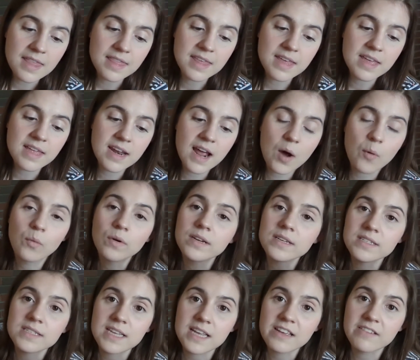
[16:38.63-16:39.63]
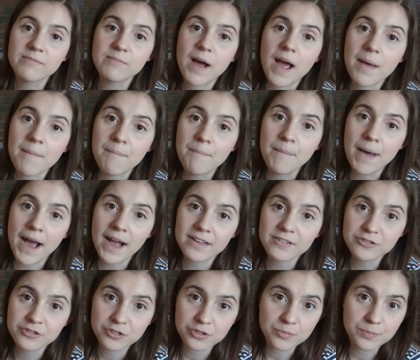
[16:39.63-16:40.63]
And then I want to save my
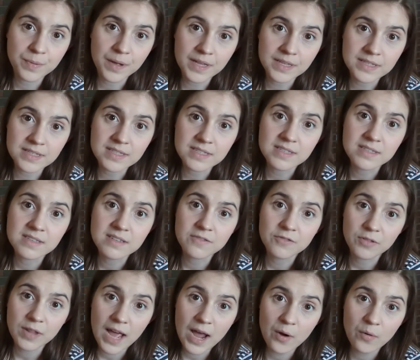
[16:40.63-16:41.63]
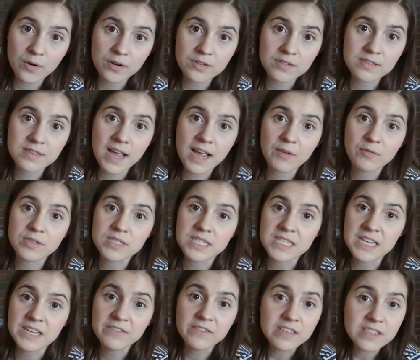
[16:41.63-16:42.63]
bachelor button flowers. I was
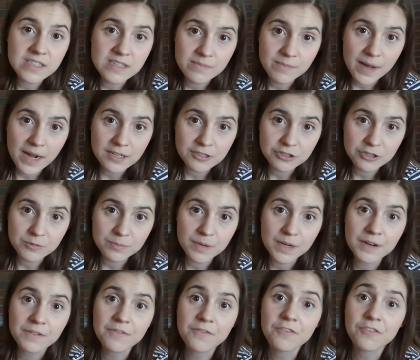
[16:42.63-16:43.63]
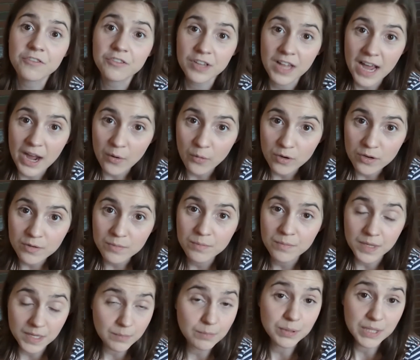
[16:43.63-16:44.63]
given some bachelor button flower,
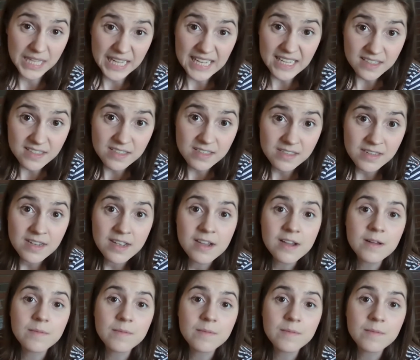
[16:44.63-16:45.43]
like plants.